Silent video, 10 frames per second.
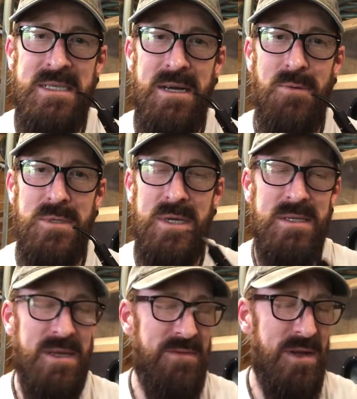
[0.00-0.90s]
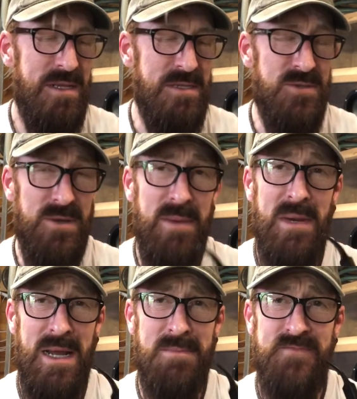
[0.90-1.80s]
I was going to have Eileen's Dream
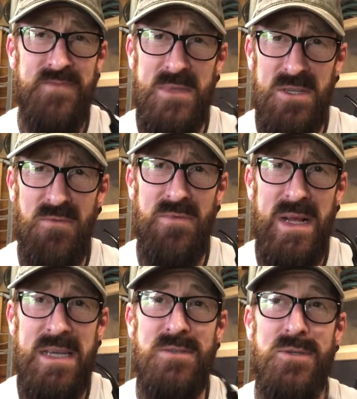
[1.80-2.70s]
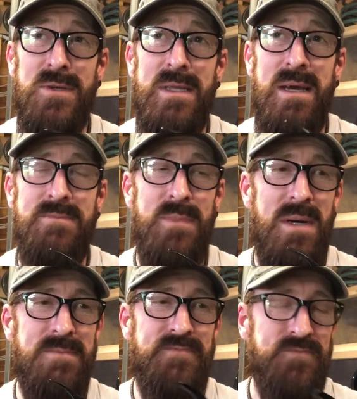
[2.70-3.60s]
again because I really enjoyed that, but
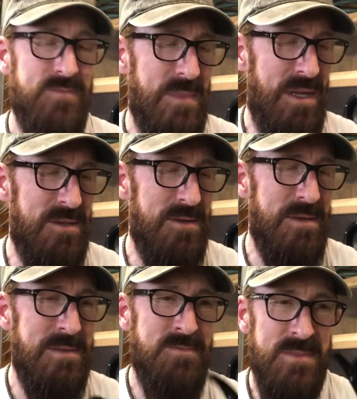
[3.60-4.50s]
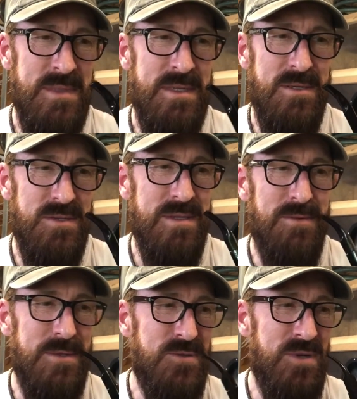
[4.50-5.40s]
I thought I
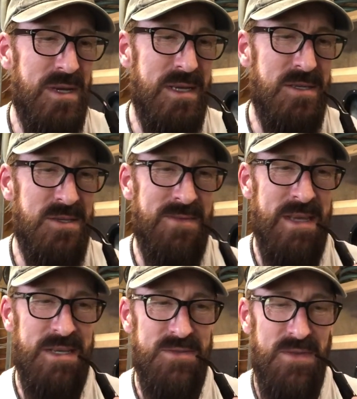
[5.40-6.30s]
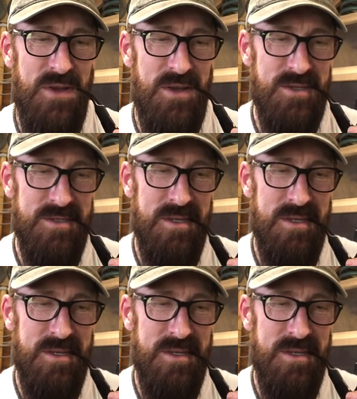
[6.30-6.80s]
want to try each of these first.